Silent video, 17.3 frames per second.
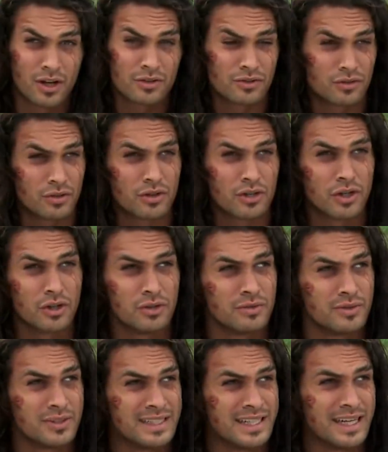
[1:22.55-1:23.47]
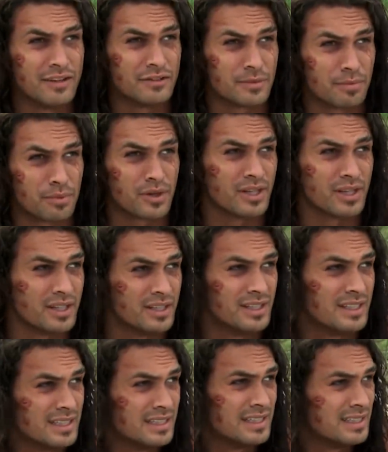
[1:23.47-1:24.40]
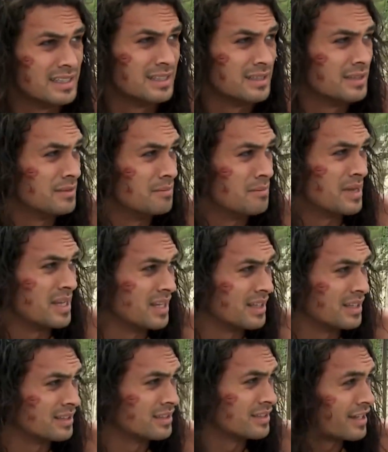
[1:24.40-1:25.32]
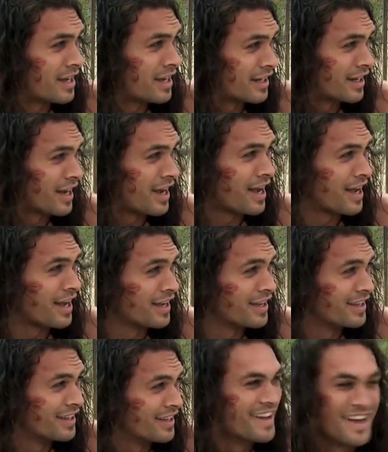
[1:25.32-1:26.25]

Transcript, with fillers: Khal Drogo. He's a pretty mean kind of guy.